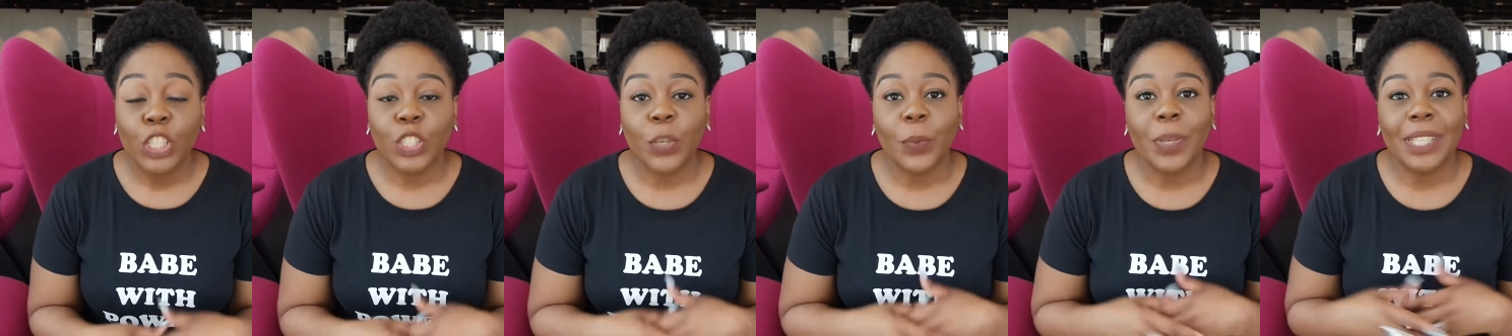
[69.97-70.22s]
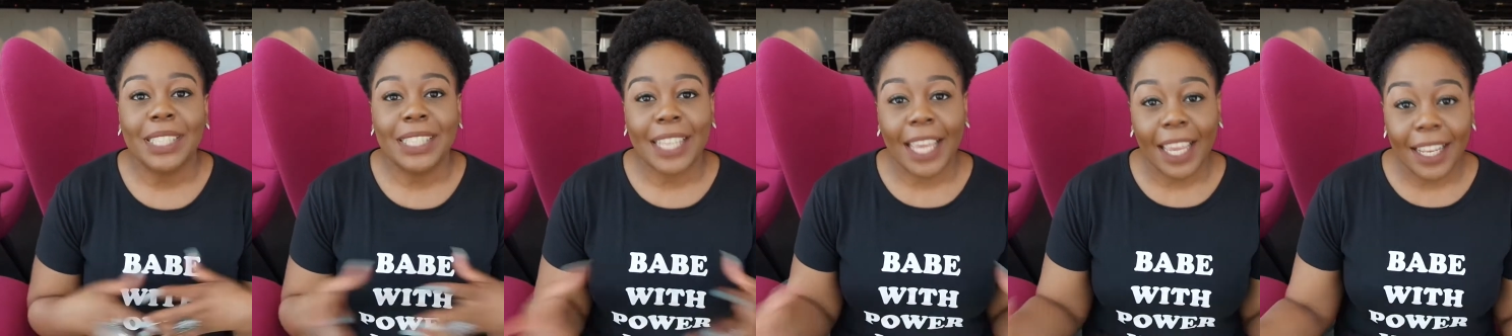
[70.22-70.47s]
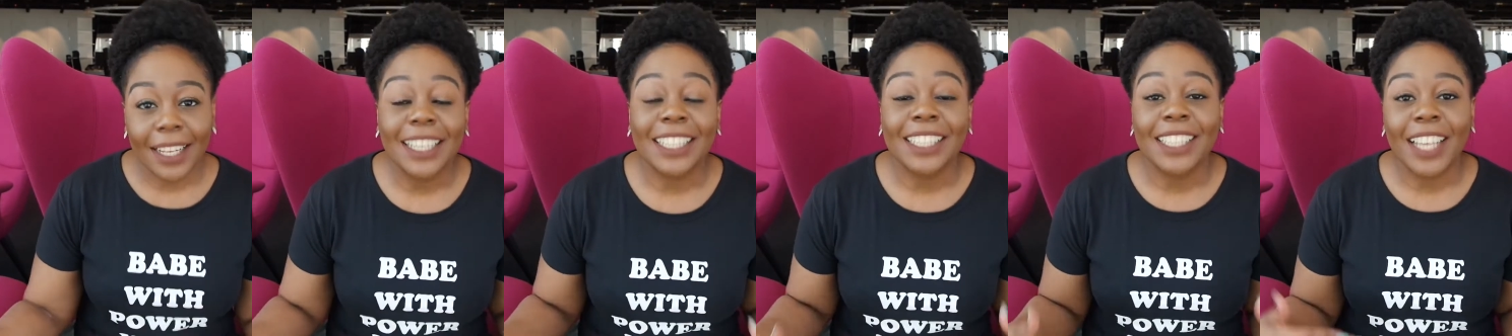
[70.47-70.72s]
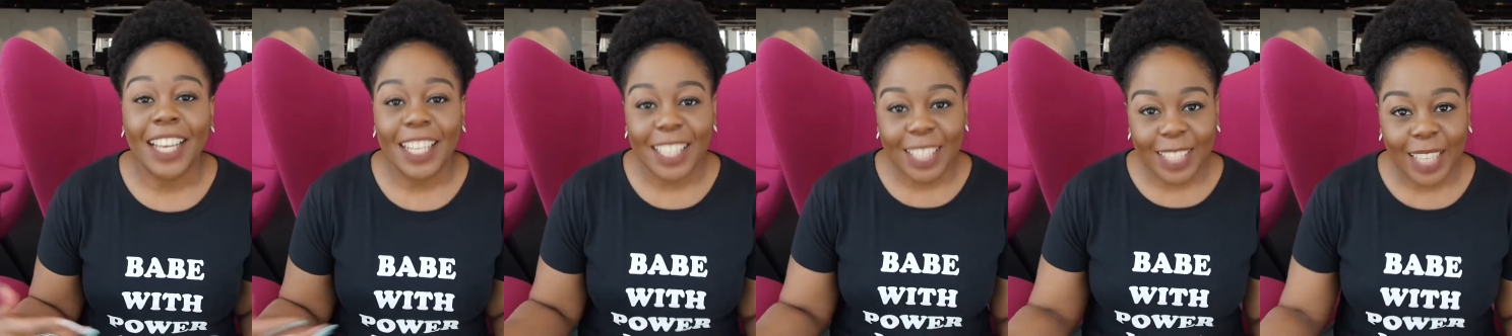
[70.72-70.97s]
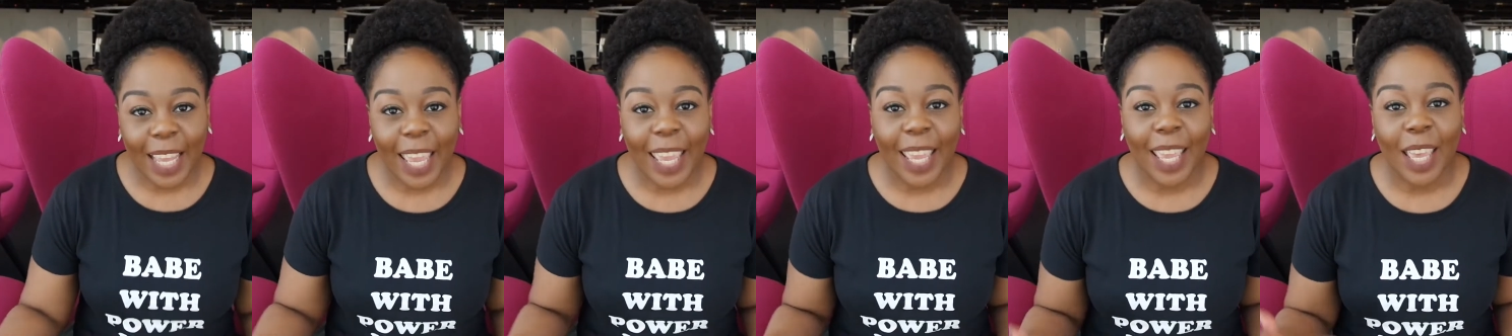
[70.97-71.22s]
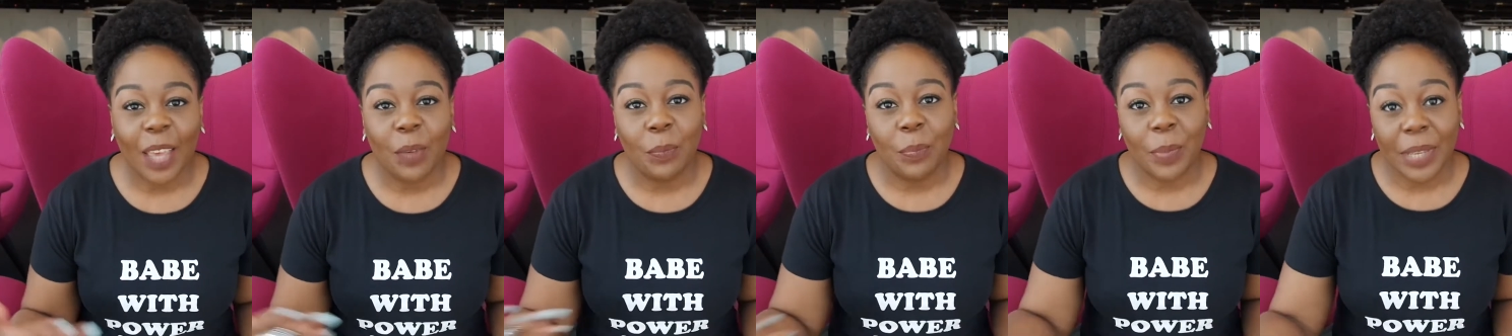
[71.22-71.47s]
So it does
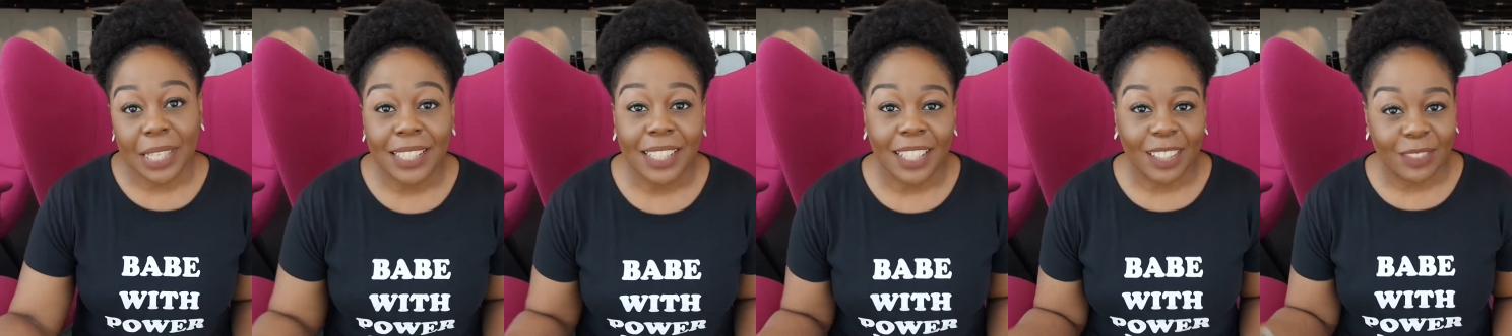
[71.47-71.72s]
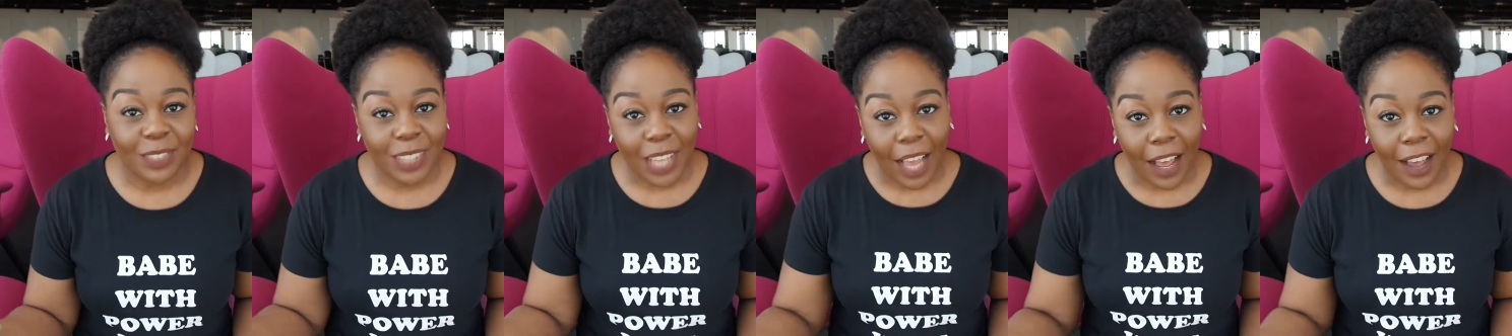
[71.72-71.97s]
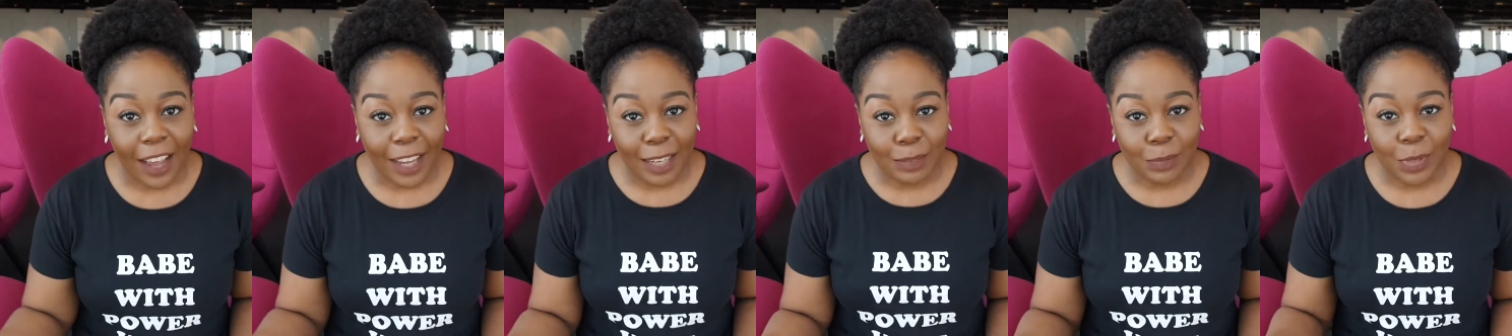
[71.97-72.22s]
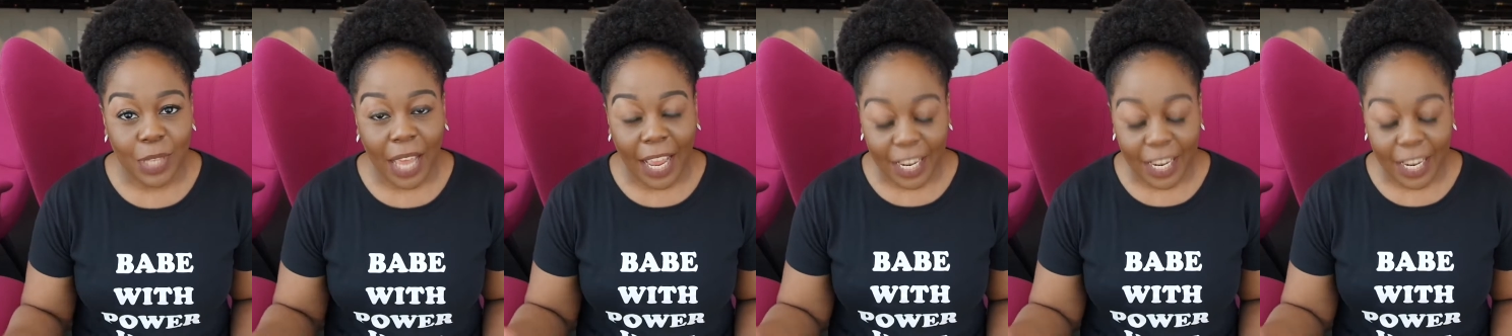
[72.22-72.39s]
take a bit of time